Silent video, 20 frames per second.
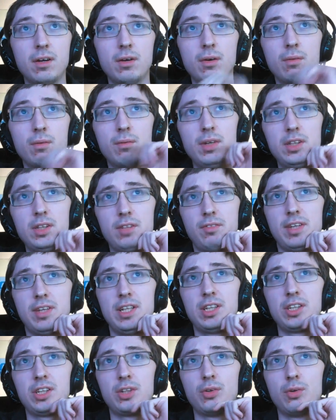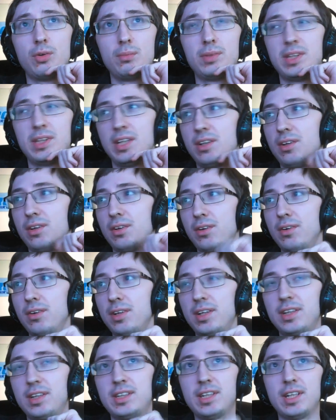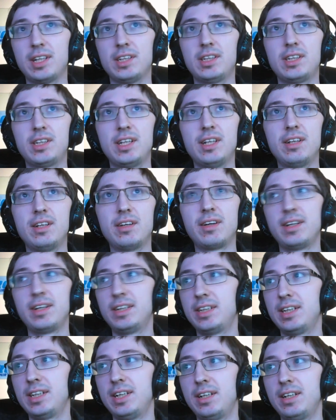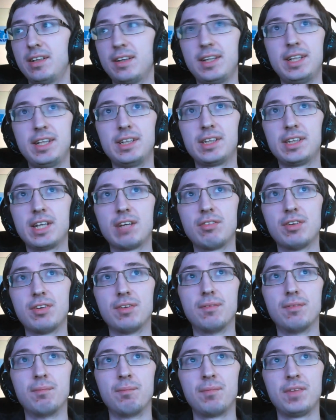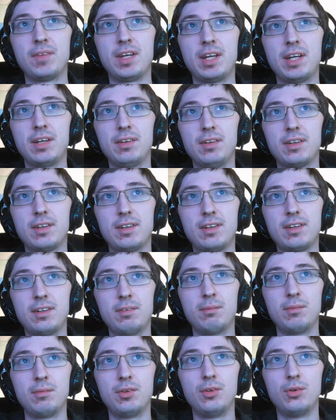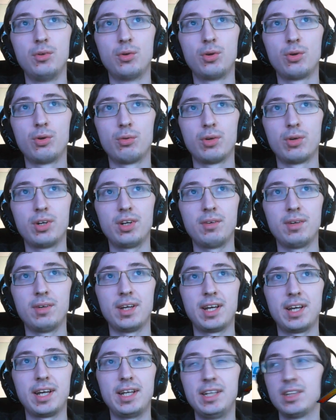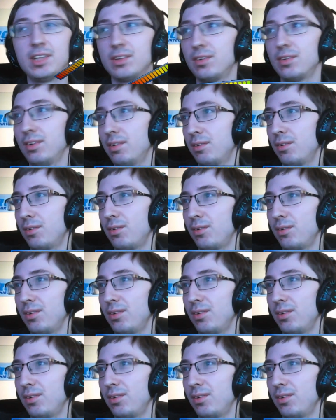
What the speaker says: Which of these storms did not exist in 1997? Hilda, Nora, Hazel, or